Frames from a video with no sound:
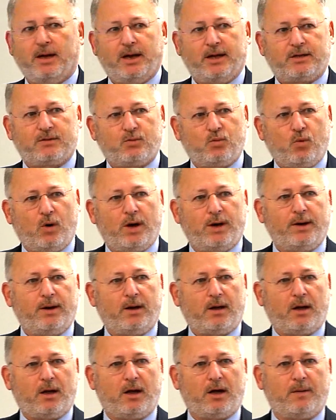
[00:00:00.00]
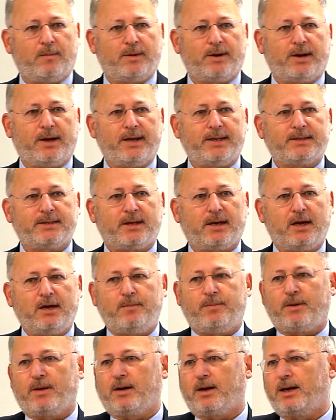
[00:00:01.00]
It's one harmonized
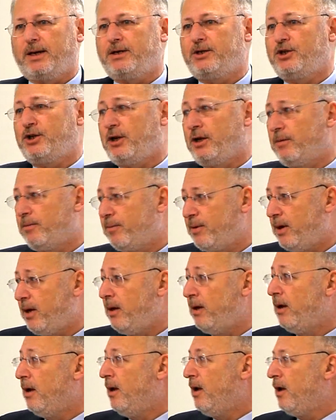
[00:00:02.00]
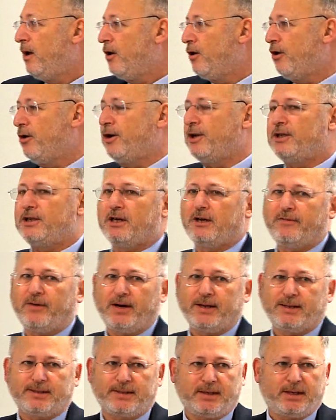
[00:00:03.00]
API GMP, courtesy of
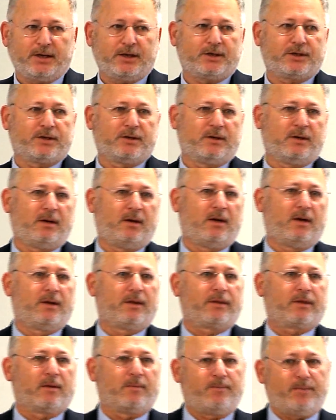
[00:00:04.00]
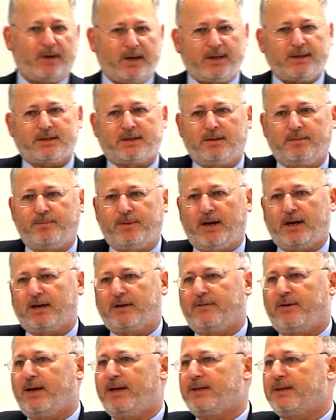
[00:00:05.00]
ICH. The biggest impact
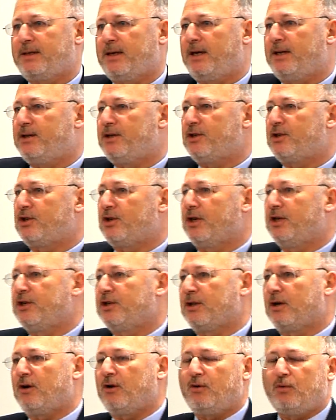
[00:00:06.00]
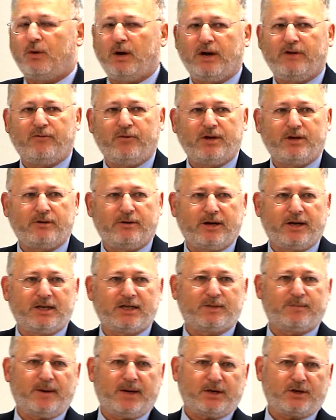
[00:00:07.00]
of ICH has changed the whole way of we doing
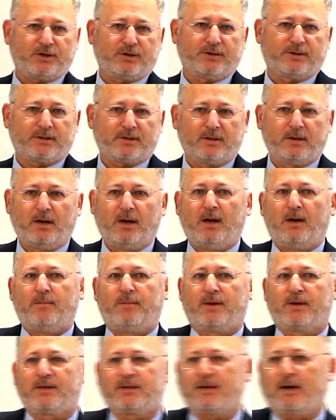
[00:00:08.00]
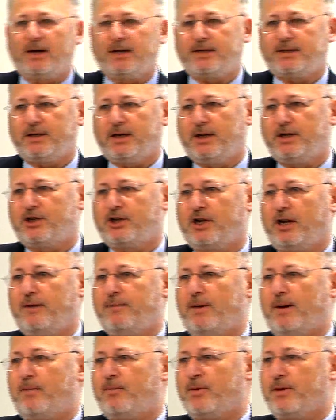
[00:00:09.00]
inspections because ICH
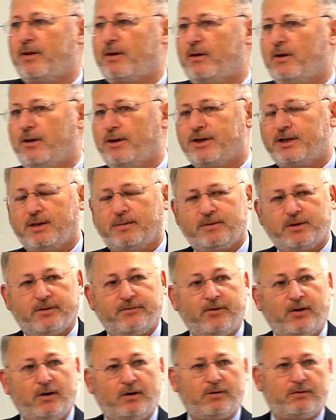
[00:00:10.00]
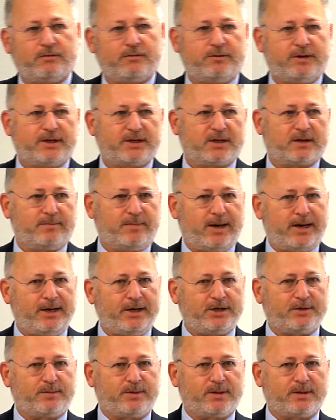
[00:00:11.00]
came up with the concept of risk
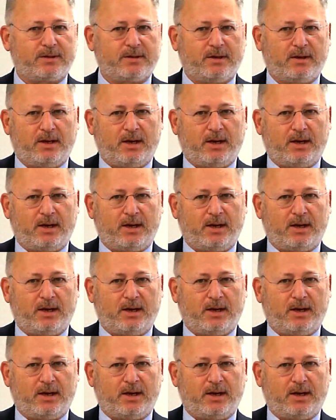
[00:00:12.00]
management.